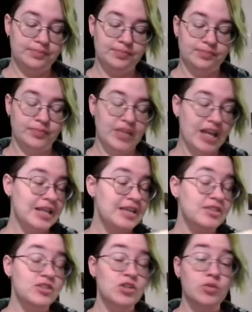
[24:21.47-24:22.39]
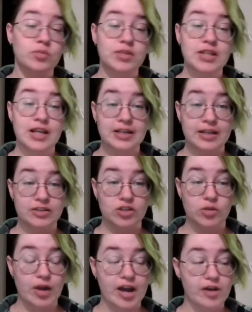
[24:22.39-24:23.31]
And he stooped and
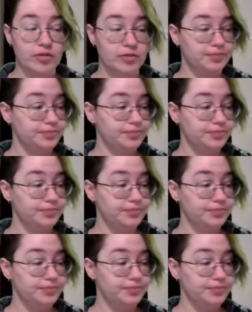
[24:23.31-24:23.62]
kissed her brow.